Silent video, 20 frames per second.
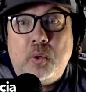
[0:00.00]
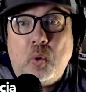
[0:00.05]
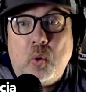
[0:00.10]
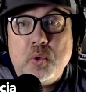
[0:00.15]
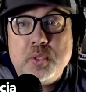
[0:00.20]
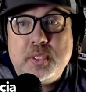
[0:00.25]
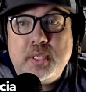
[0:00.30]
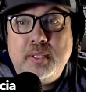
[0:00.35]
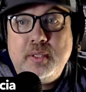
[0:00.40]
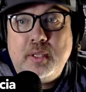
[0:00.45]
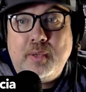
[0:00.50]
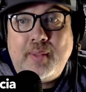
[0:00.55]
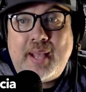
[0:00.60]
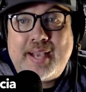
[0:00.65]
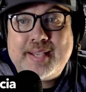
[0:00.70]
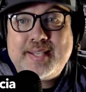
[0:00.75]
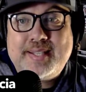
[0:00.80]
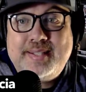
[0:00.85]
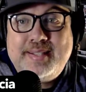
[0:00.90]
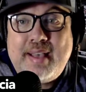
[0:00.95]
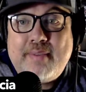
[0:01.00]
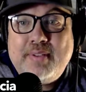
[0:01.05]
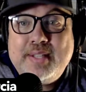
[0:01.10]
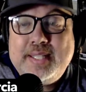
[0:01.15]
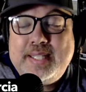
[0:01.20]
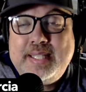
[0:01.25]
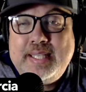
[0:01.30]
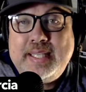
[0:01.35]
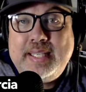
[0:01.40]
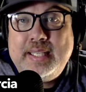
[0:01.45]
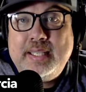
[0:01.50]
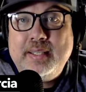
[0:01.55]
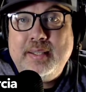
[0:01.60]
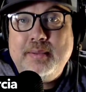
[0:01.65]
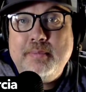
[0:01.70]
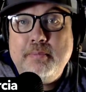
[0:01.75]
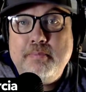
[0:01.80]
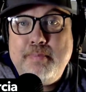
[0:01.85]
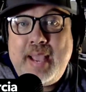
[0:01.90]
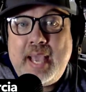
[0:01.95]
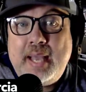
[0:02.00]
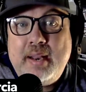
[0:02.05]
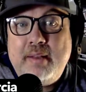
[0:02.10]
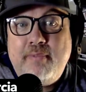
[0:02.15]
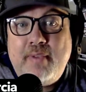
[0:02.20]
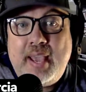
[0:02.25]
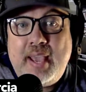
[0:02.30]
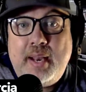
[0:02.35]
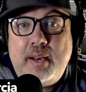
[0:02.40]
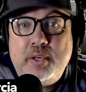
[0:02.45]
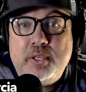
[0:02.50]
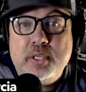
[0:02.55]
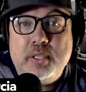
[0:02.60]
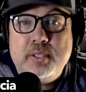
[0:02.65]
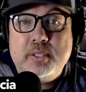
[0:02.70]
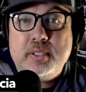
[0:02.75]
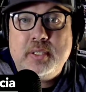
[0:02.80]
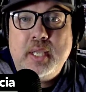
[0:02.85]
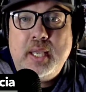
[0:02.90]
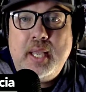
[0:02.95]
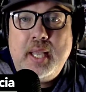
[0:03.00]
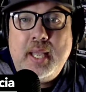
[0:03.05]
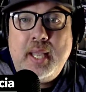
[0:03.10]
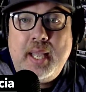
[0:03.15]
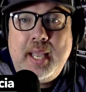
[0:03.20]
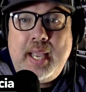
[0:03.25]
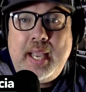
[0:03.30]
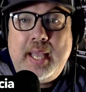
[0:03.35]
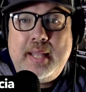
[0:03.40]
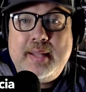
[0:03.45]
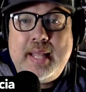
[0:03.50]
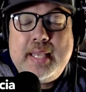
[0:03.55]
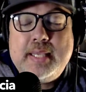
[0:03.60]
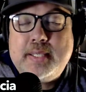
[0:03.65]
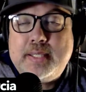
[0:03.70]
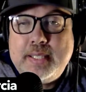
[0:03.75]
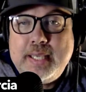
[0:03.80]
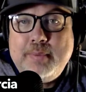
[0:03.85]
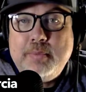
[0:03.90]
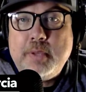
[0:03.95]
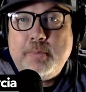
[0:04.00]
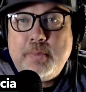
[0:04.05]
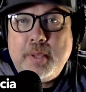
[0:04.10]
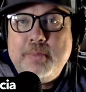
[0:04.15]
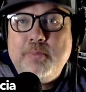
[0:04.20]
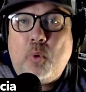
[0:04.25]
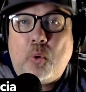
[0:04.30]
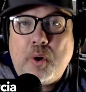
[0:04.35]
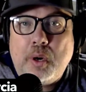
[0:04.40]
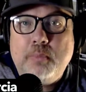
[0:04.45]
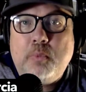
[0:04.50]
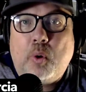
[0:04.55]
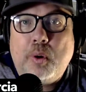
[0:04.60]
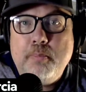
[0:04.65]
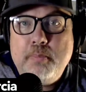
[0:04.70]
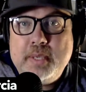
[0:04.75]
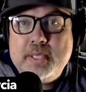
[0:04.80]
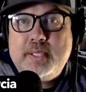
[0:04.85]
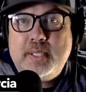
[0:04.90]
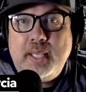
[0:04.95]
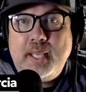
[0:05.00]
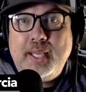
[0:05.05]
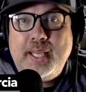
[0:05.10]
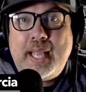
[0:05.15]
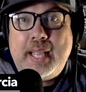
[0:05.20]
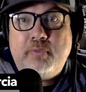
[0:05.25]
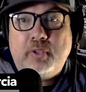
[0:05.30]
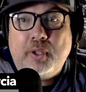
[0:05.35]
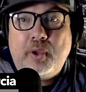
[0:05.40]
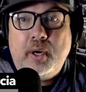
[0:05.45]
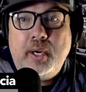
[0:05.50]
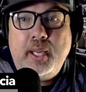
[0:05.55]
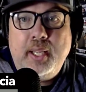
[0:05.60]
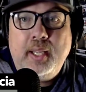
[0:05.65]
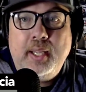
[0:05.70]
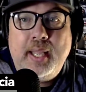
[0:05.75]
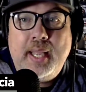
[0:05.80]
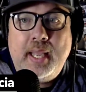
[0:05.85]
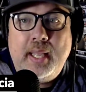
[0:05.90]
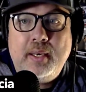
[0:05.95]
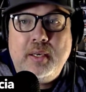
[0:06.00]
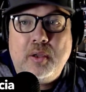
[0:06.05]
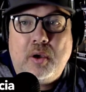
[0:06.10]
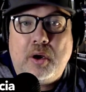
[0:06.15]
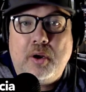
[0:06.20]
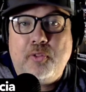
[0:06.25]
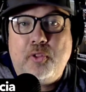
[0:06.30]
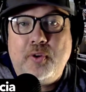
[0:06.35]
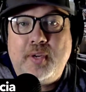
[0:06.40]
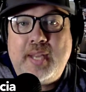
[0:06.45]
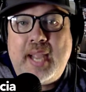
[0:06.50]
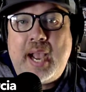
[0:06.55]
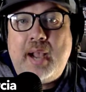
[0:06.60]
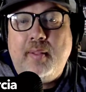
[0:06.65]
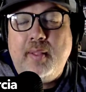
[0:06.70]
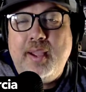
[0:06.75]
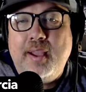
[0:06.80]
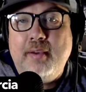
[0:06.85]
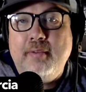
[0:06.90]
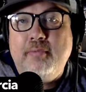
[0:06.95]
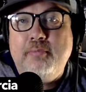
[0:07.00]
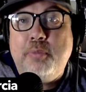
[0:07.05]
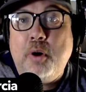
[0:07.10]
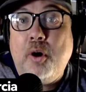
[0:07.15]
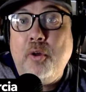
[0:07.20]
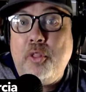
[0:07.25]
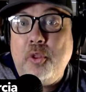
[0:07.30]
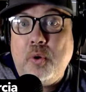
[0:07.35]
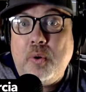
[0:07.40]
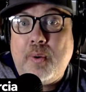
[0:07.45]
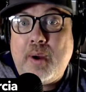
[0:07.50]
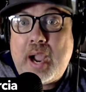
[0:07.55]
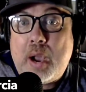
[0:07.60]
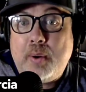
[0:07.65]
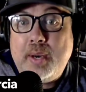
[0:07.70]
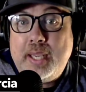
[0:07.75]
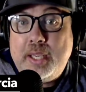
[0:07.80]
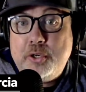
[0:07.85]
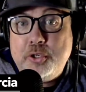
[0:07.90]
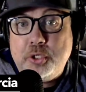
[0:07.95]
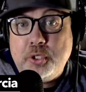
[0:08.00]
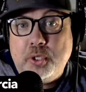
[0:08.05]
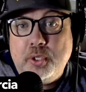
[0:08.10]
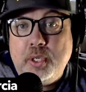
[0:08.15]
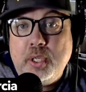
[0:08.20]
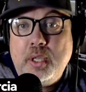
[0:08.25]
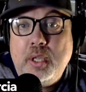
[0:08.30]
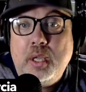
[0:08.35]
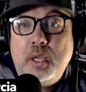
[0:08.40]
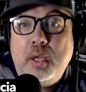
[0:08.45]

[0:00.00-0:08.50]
goals in their last 17 man advantages. And they seem to be more and more missing Gabe Vilardi and Arthur Kaliev, both who are out injured